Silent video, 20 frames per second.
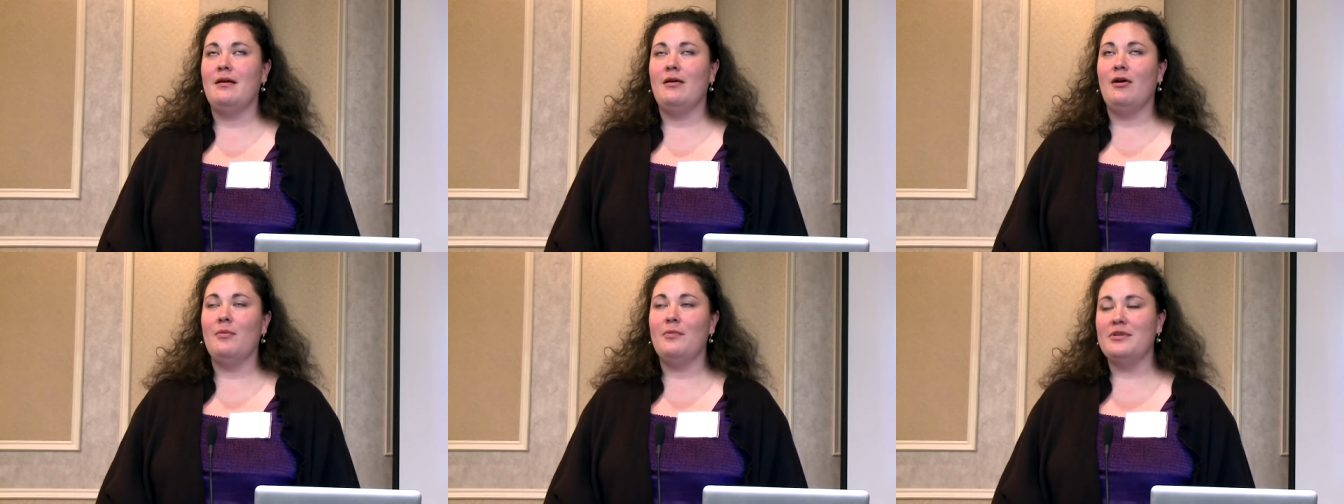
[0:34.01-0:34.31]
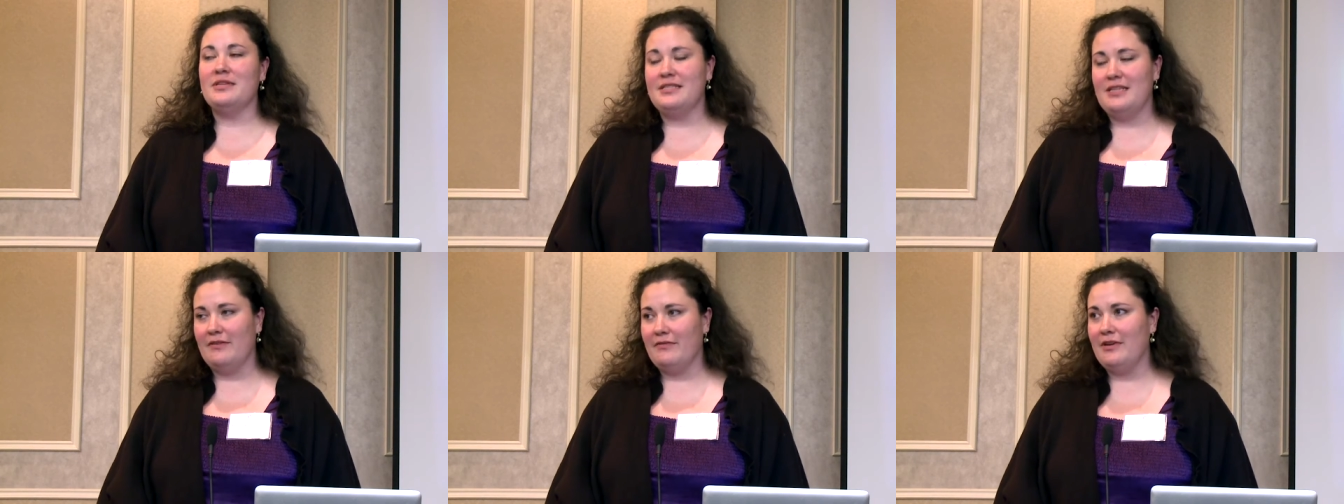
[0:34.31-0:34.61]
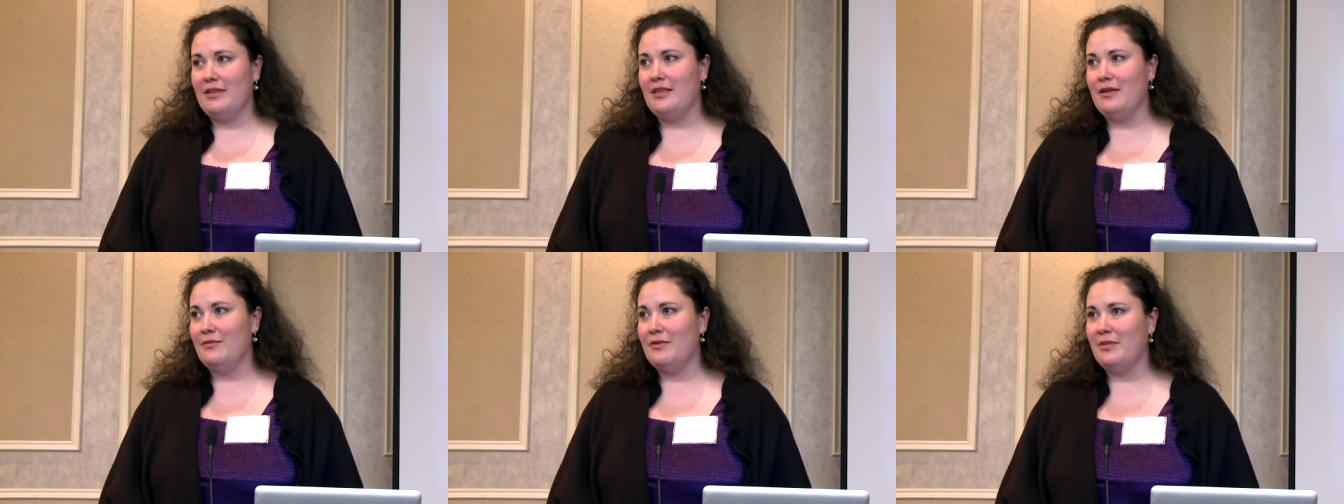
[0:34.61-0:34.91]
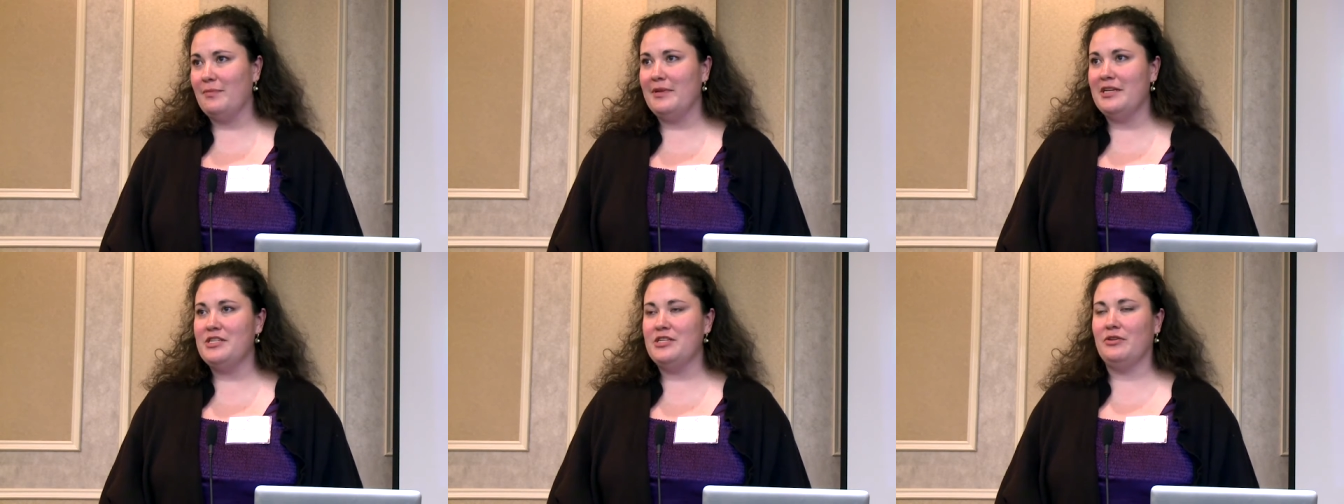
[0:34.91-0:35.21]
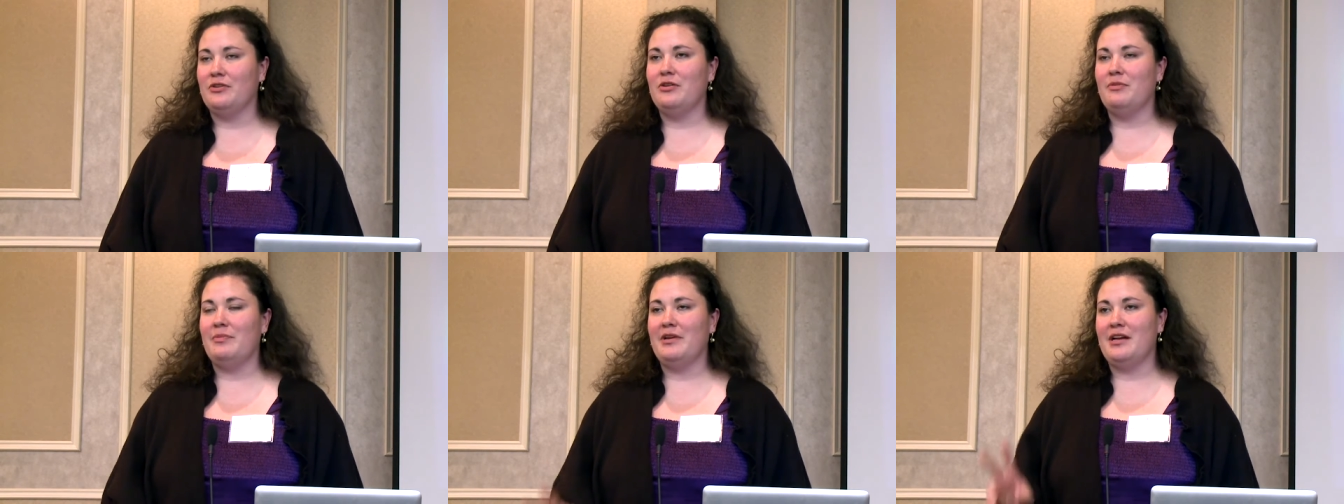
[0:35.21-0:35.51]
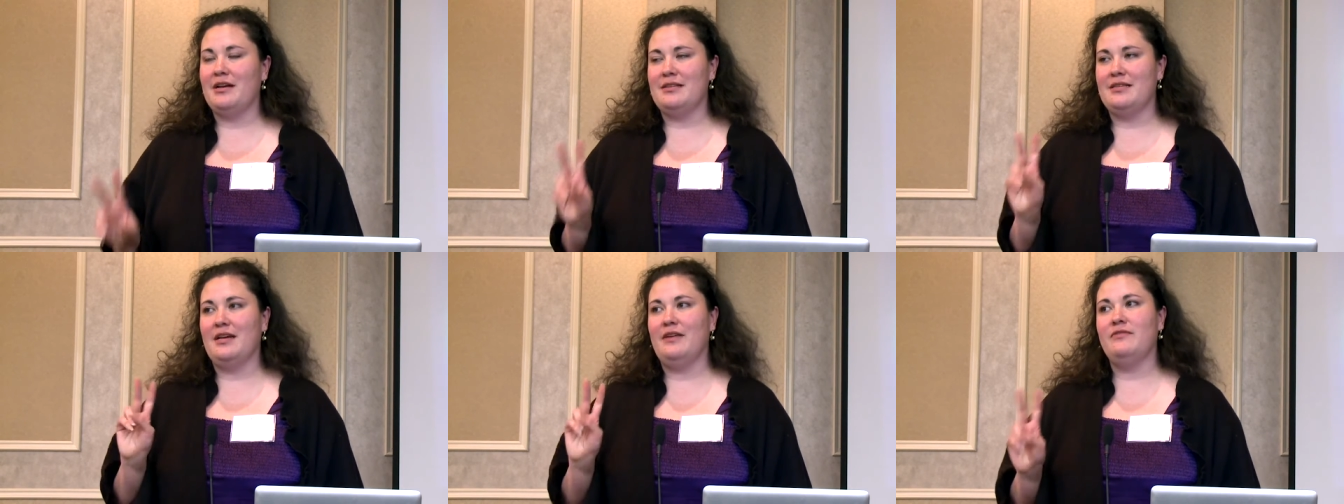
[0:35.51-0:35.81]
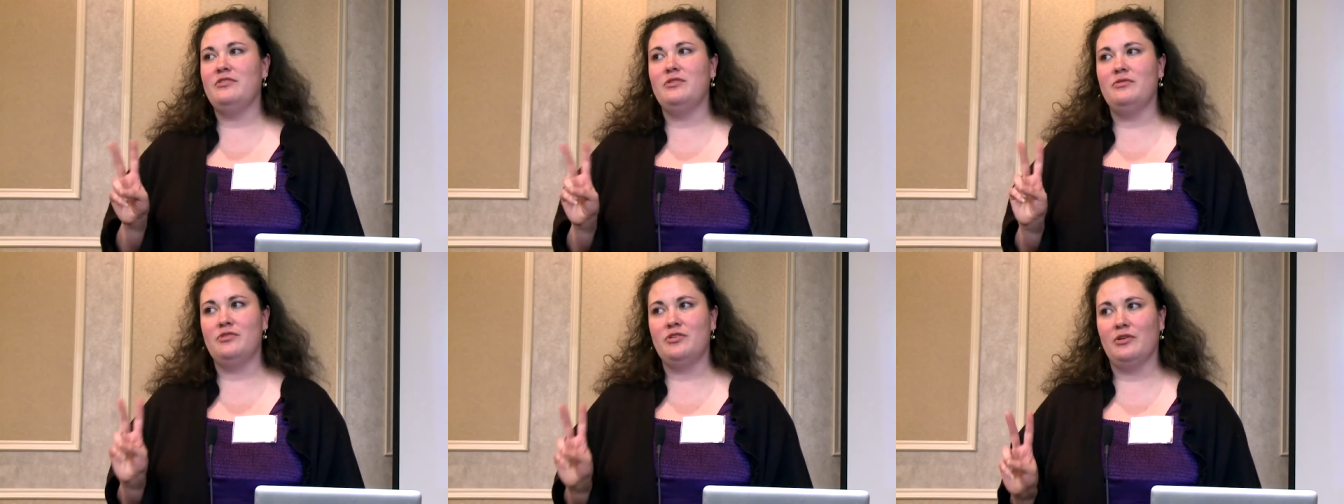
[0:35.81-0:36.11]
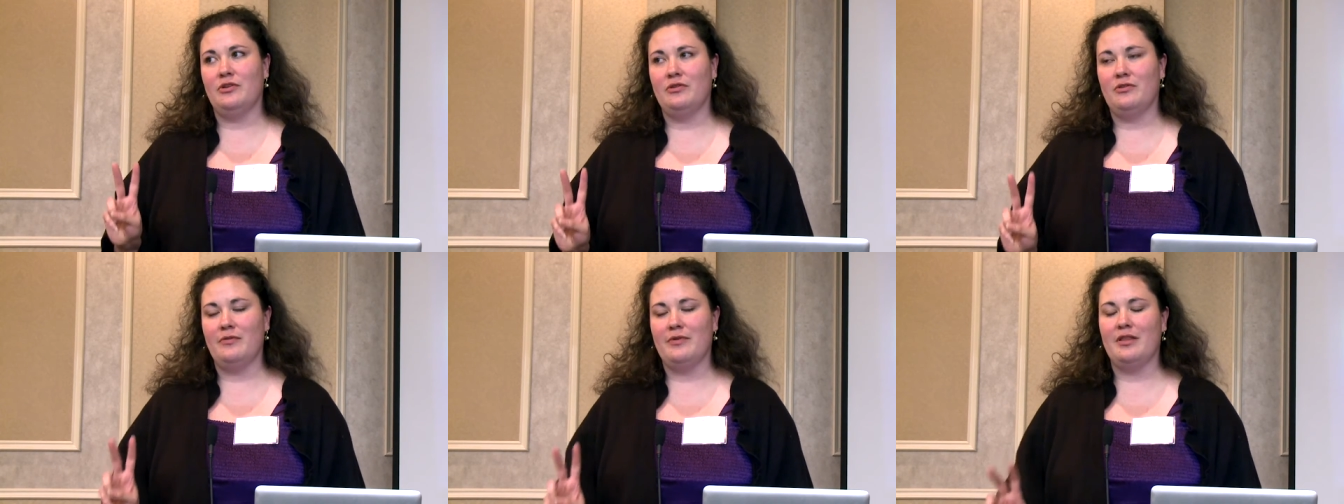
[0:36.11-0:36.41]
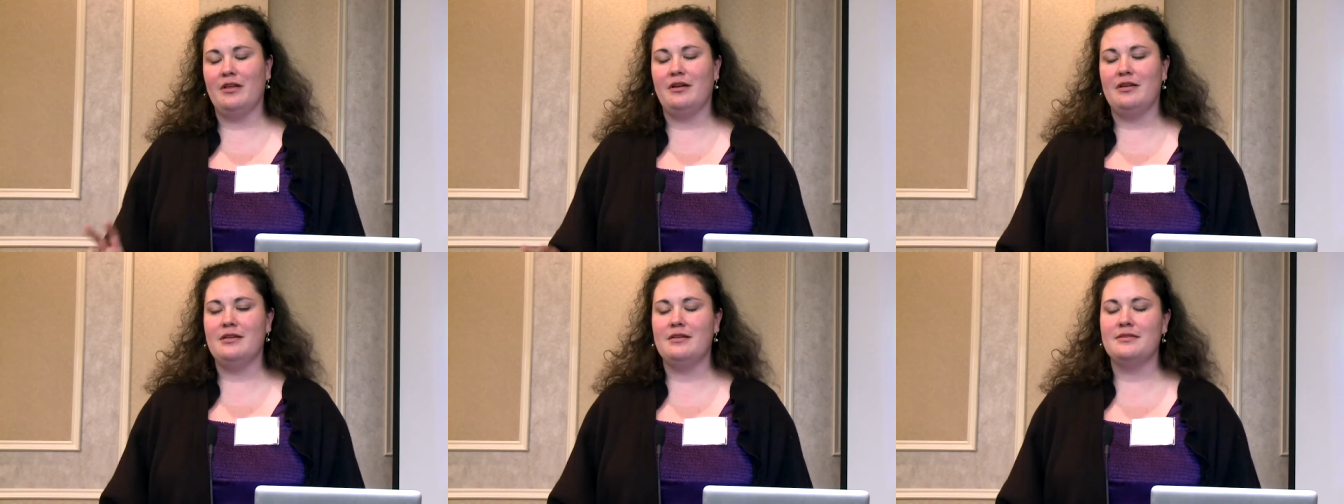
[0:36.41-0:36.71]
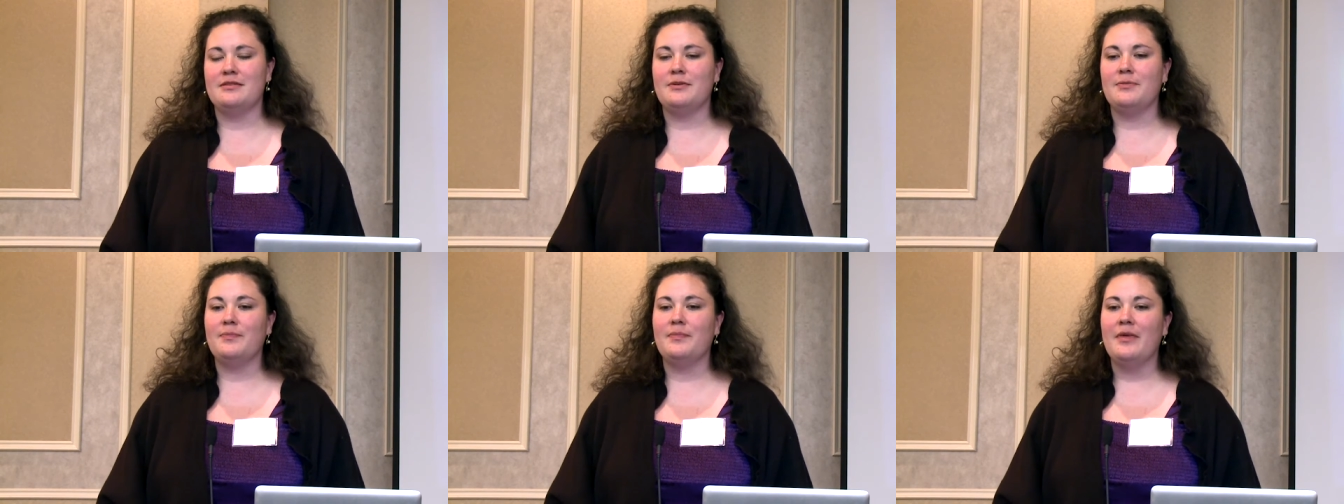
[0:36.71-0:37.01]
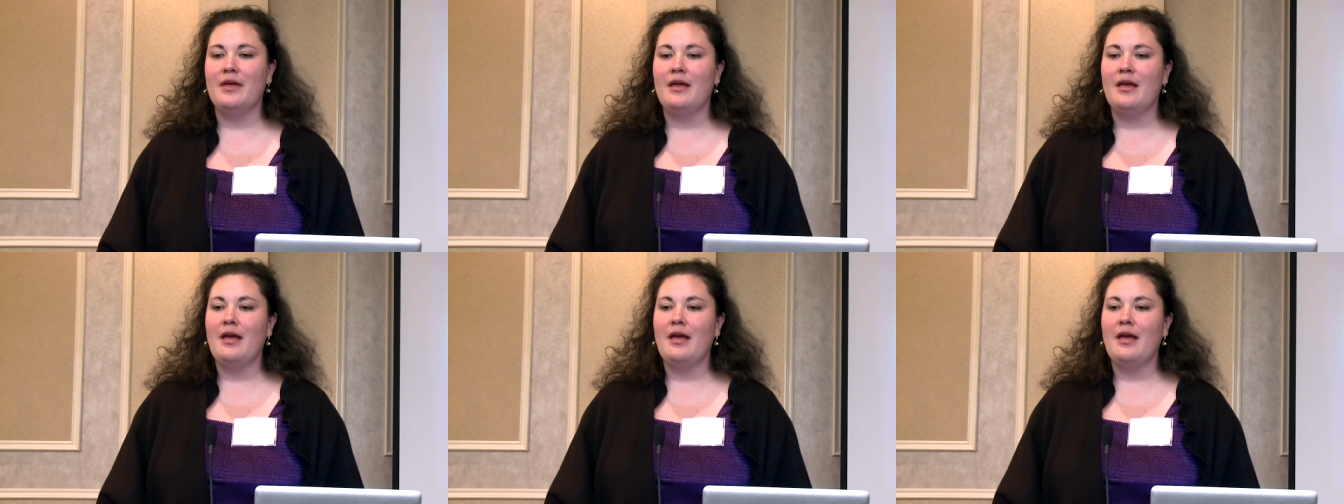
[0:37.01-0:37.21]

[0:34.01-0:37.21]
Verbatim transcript: almost everything with my children because I have two children with autism.